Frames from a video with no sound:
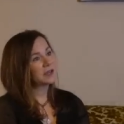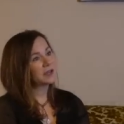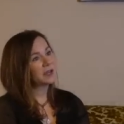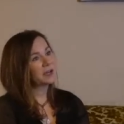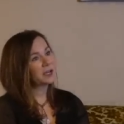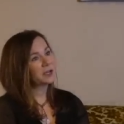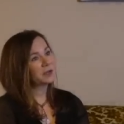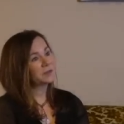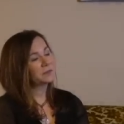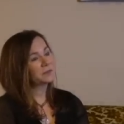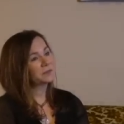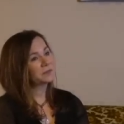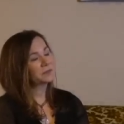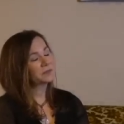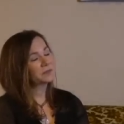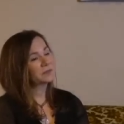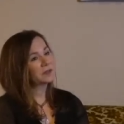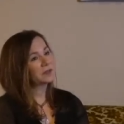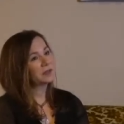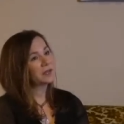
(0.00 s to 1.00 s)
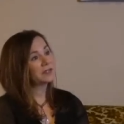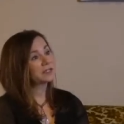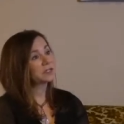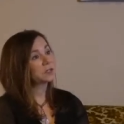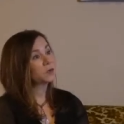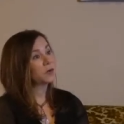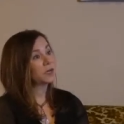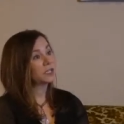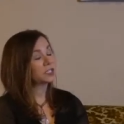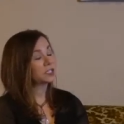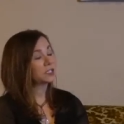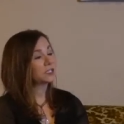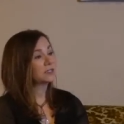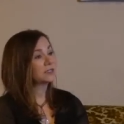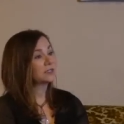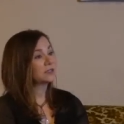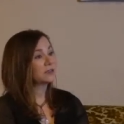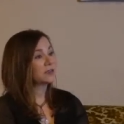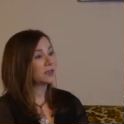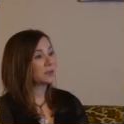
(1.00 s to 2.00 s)
um, as
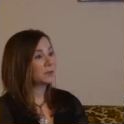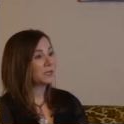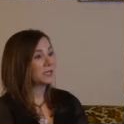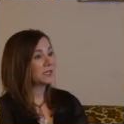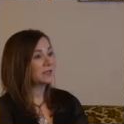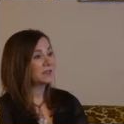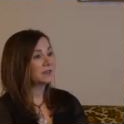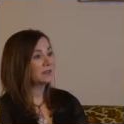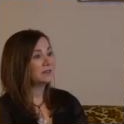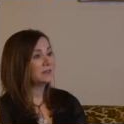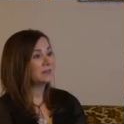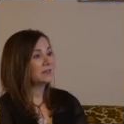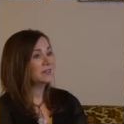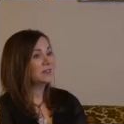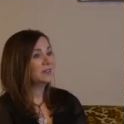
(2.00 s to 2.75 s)
questions are coming in,